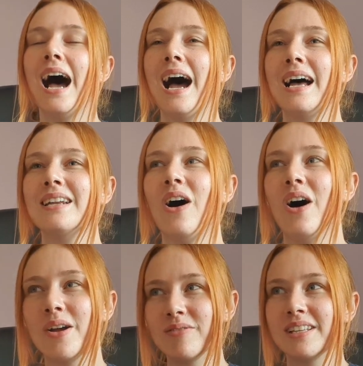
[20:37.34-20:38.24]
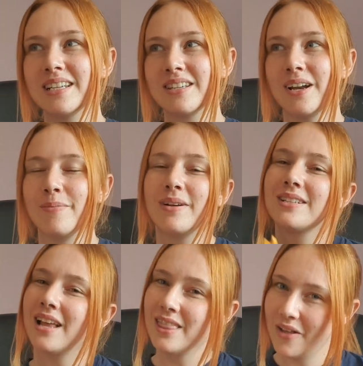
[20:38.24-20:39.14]
And I'm really excited
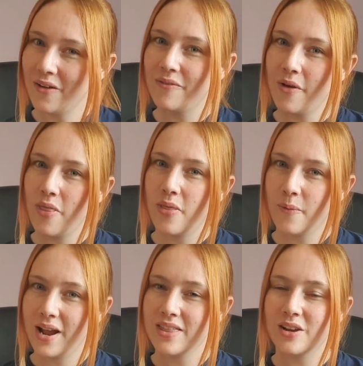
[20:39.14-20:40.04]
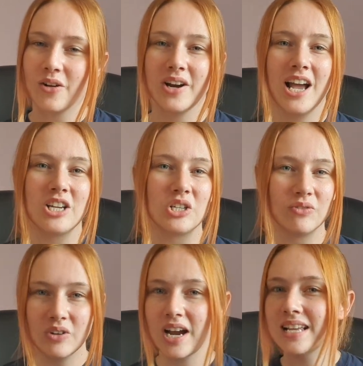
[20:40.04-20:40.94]
because I love the way that Lauren
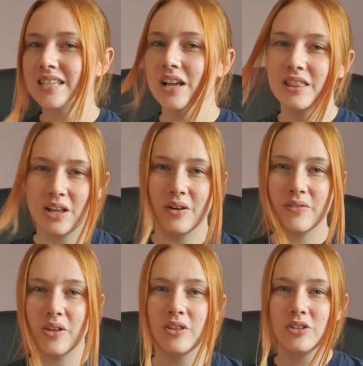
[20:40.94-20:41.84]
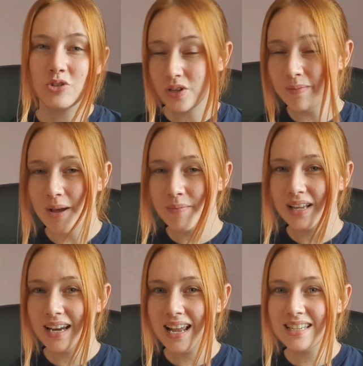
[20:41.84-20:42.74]
Asher writes. I love the Dreamland
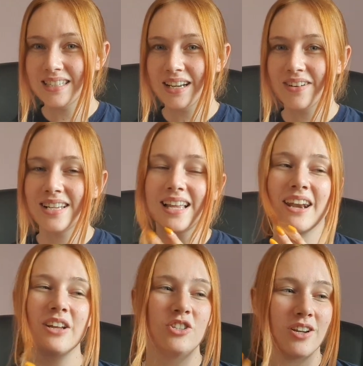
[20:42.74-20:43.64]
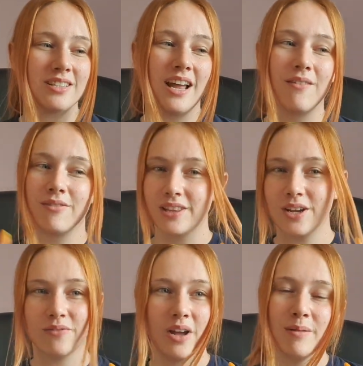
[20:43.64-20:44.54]
Billionaires series, and I just have really
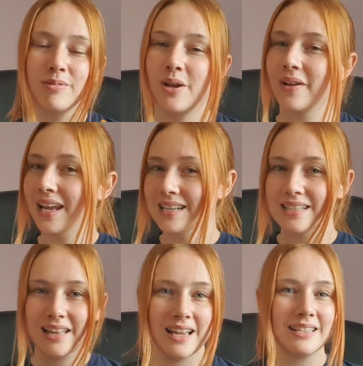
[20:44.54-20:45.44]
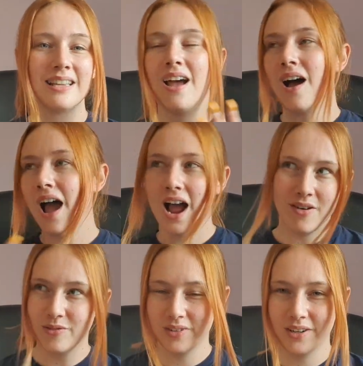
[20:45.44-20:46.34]
good vibes going into this. I
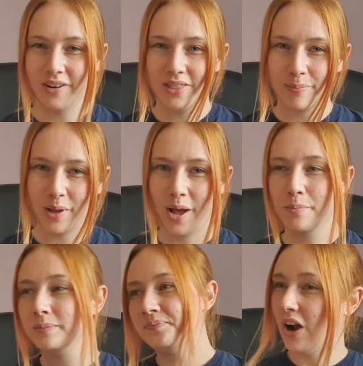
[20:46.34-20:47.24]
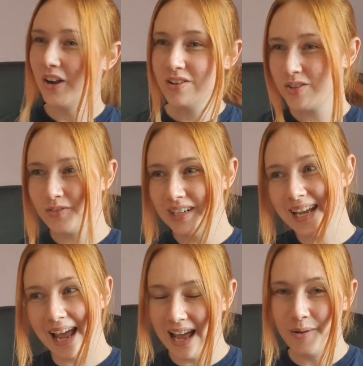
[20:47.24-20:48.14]
haven't really read the blurb. I kind of don't really
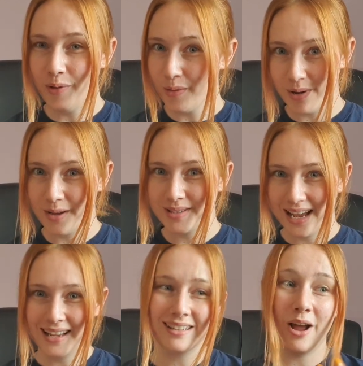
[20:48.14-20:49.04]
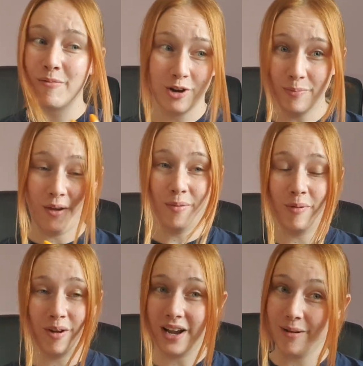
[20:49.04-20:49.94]
care what the blurb says. I'm gonna buy the
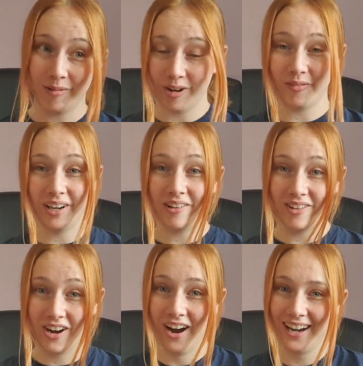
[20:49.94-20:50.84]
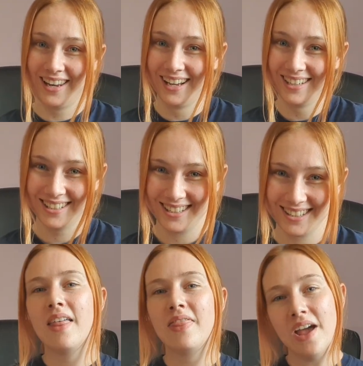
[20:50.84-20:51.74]
book and I'm gonna read it regardless.
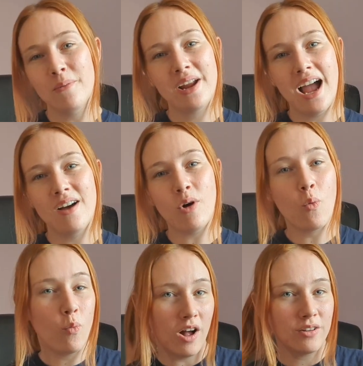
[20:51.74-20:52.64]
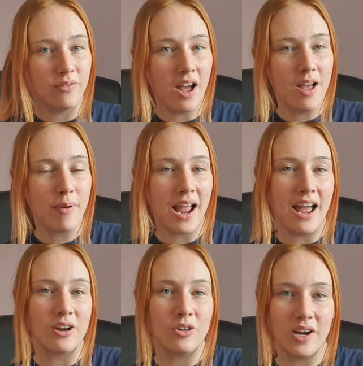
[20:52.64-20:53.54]
Then we have Wildfire by
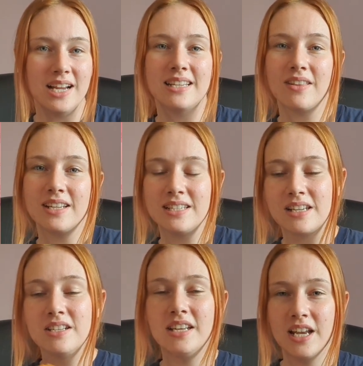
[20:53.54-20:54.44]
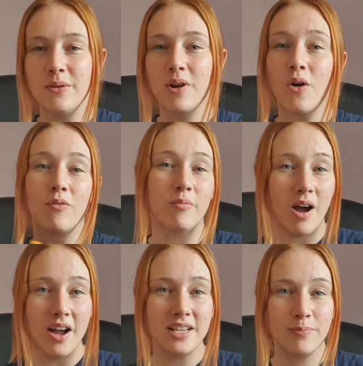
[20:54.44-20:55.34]
Hannah Grace. Now this is continuing on from
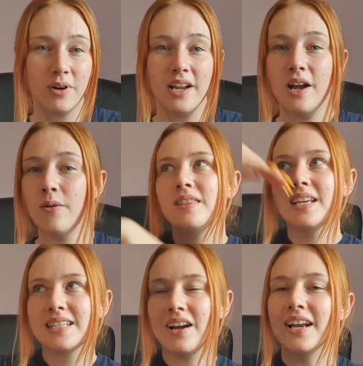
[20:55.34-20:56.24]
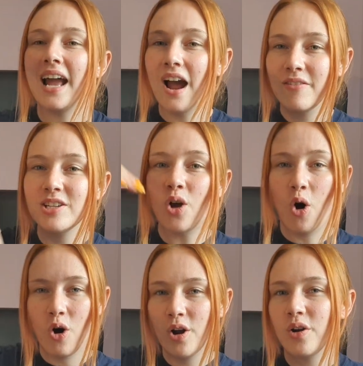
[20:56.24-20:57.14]
Icebreaker. This kind of carries
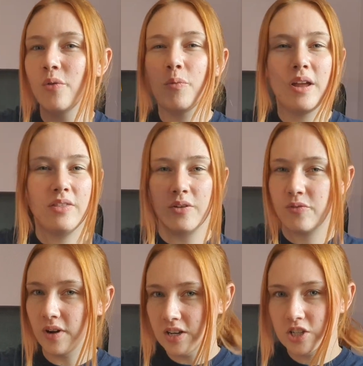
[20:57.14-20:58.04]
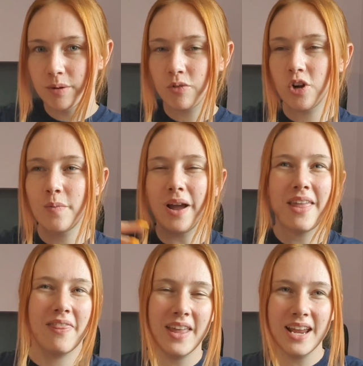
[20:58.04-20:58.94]
on with the friendship group.
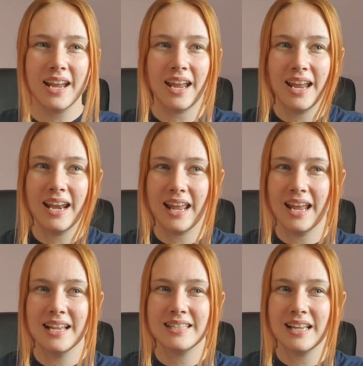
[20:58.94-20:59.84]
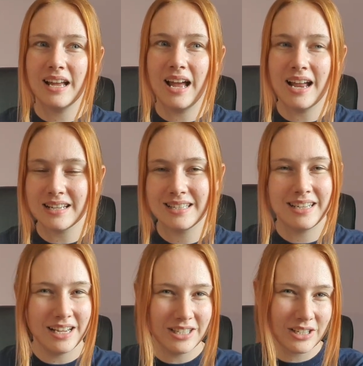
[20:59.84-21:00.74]
I think it is
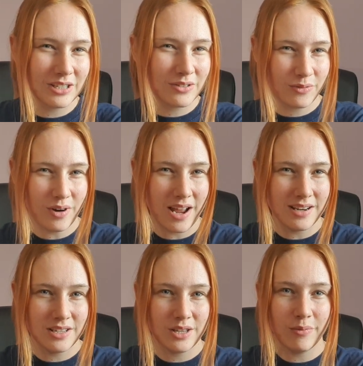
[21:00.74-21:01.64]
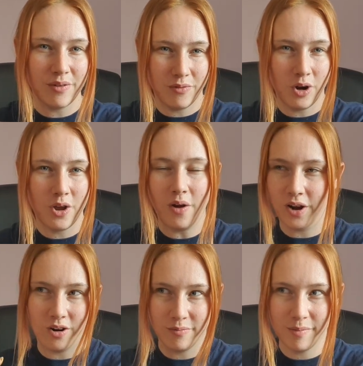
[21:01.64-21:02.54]
Anastasia's friend that we follow.
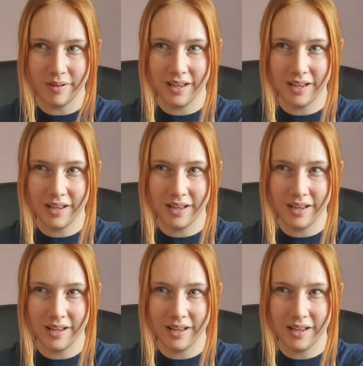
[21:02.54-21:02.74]
I can't remember